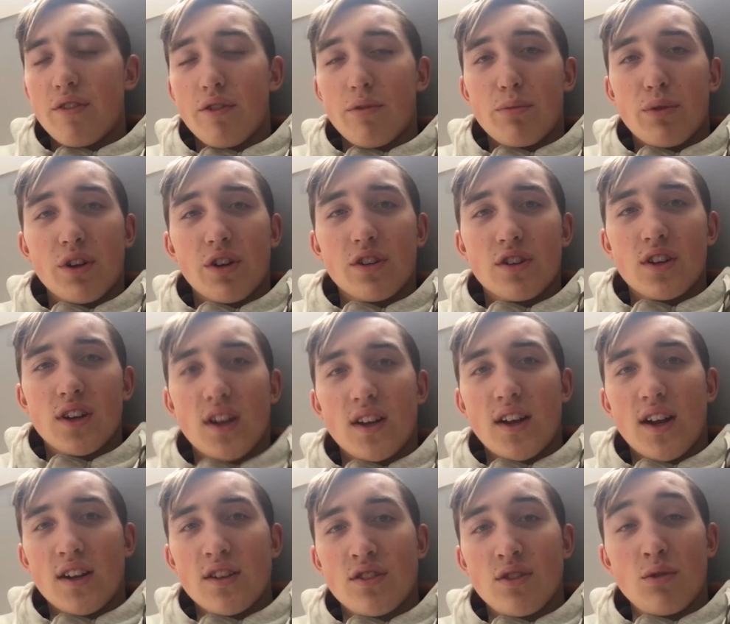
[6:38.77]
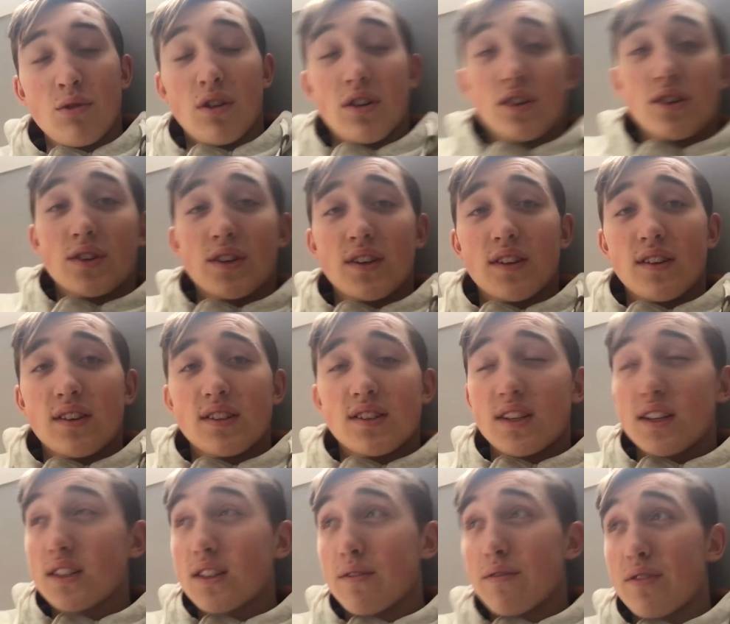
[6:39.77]
Feeling pretty good today, not too hungry. This
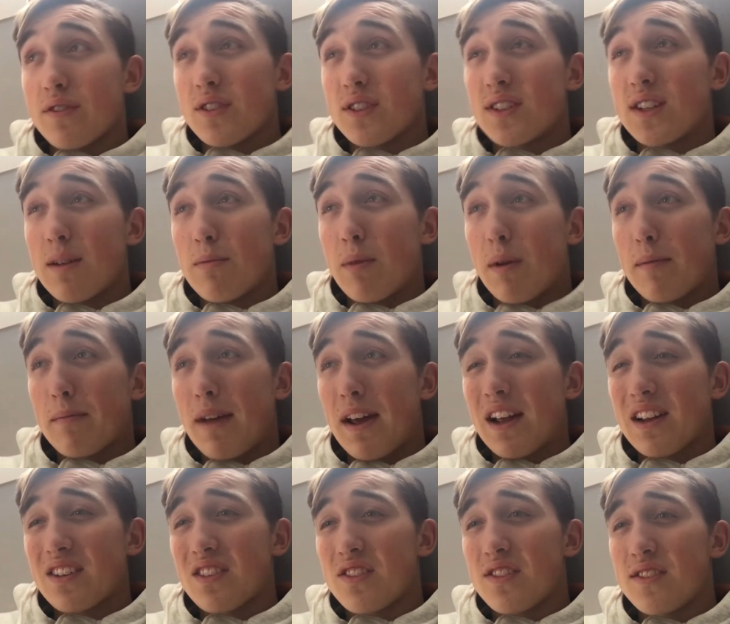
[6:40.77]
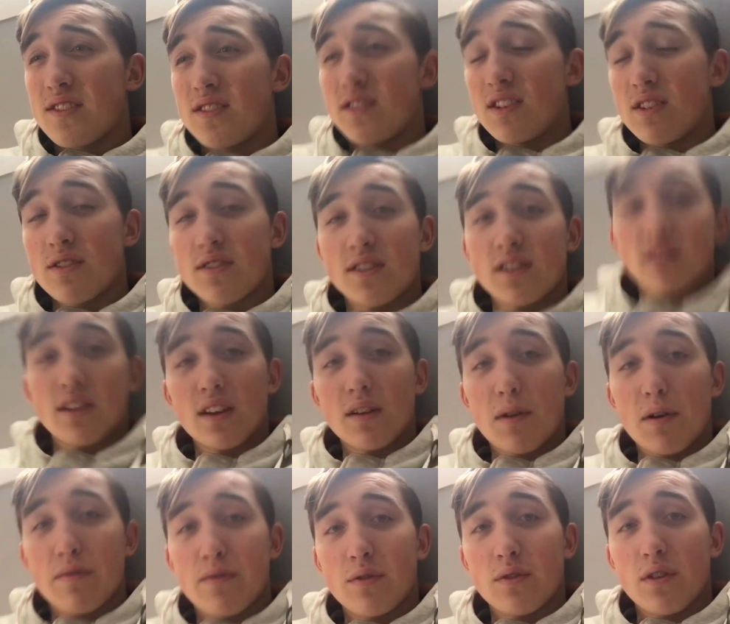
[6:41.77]
is like the first time I'm like seriously thinking
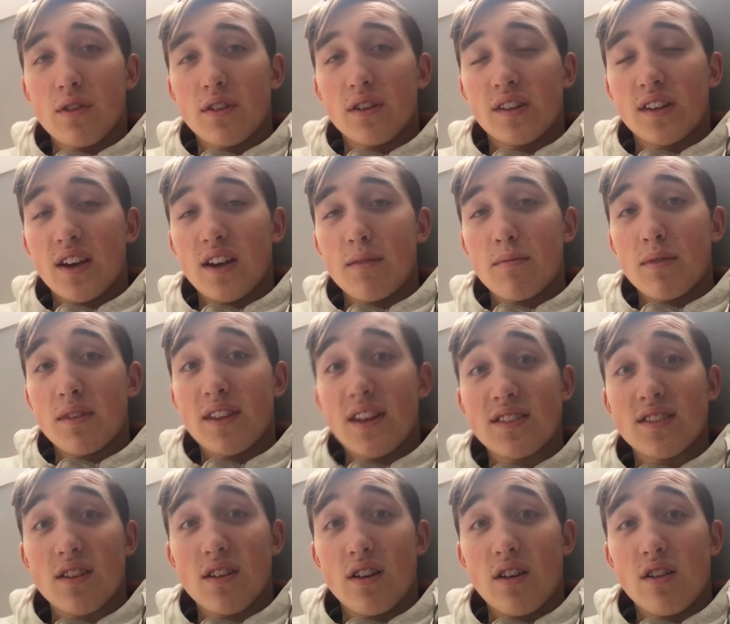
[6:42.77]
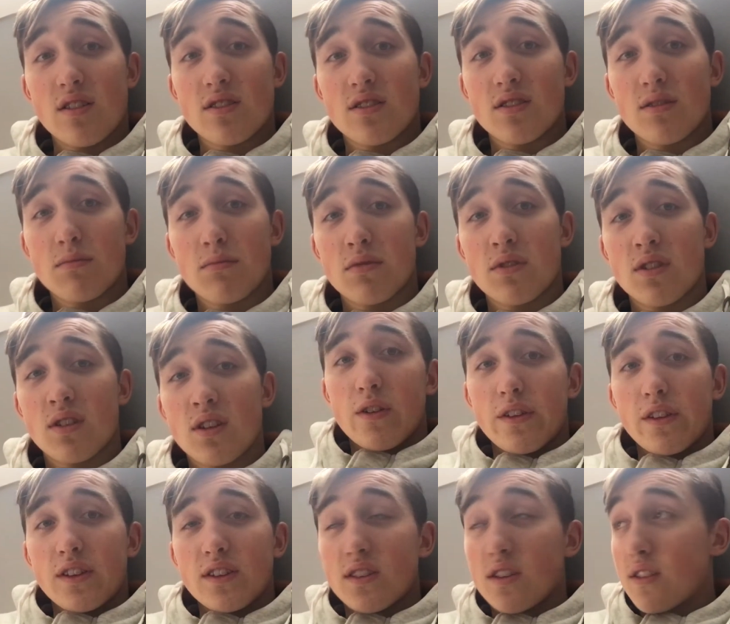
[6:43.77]
about food all the time, and that's awesome.
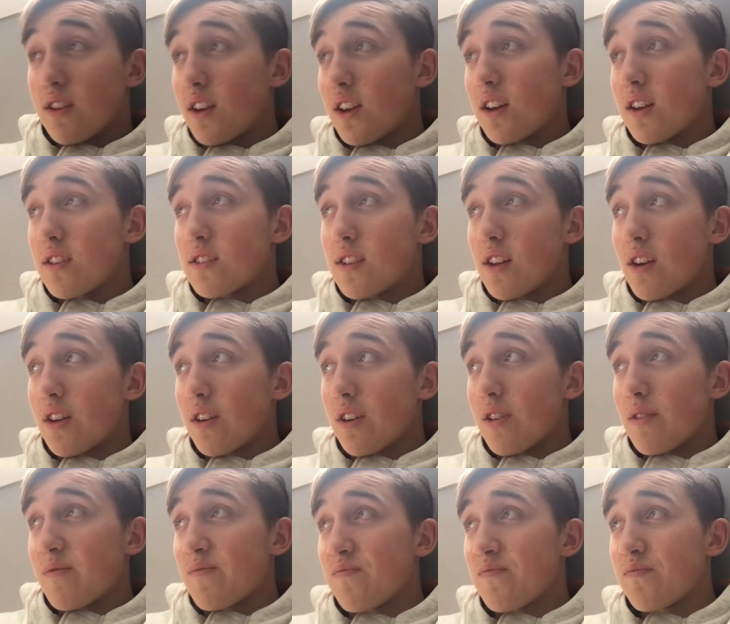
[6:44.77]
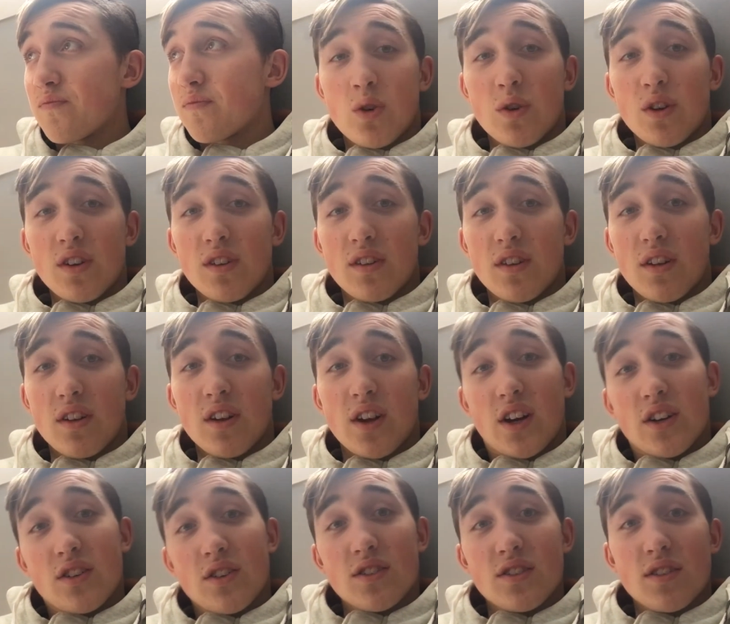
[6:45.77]
Well, at least I think it is. I don't know. According to the
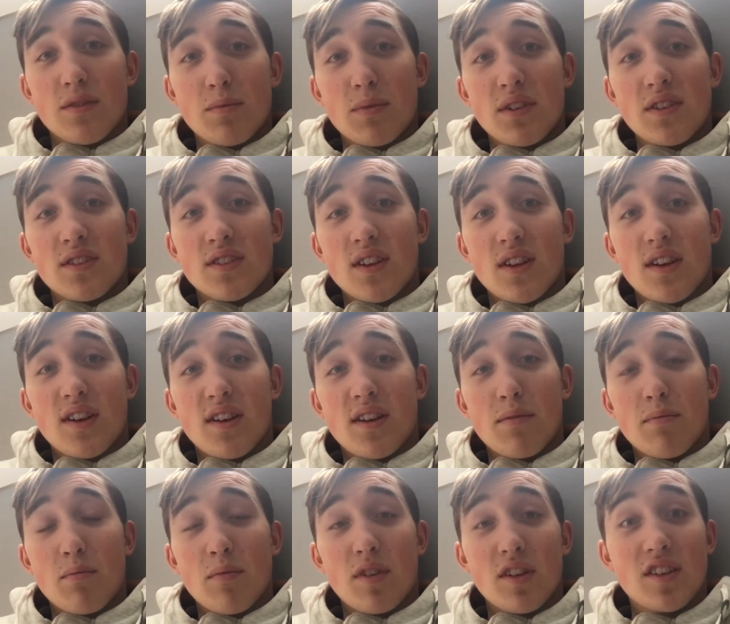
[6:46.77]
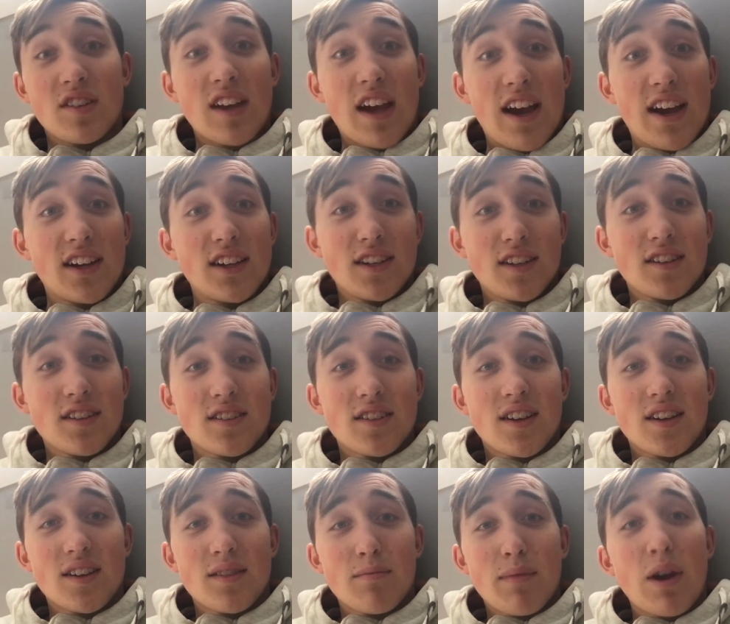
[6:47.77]
doctors, it means I'm dying
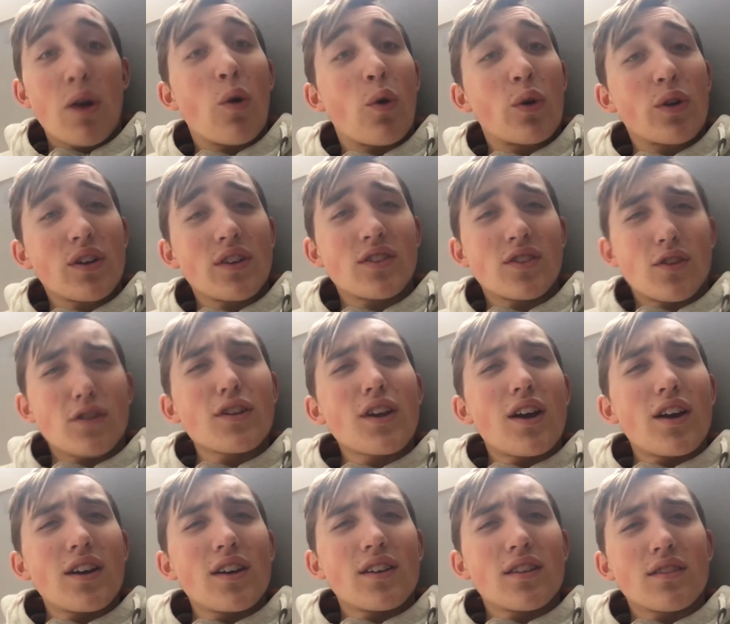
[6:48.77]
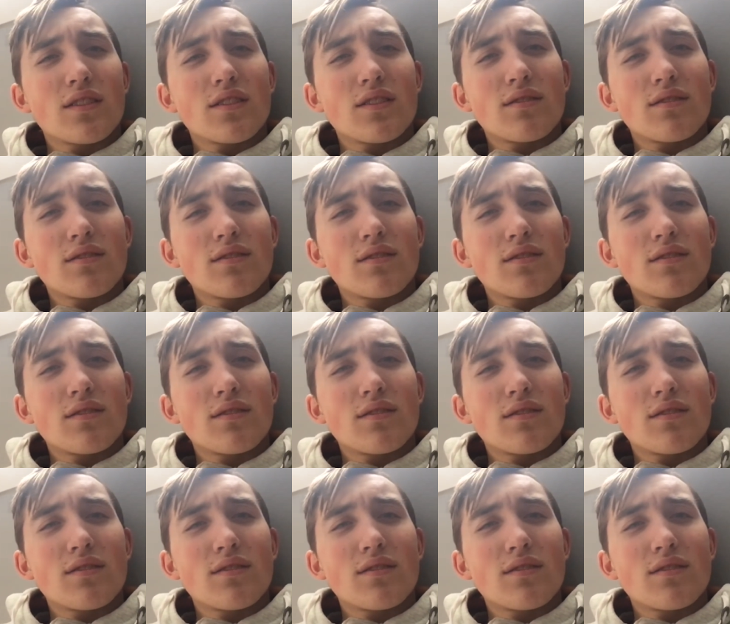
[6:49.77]
inside. My organs are dying.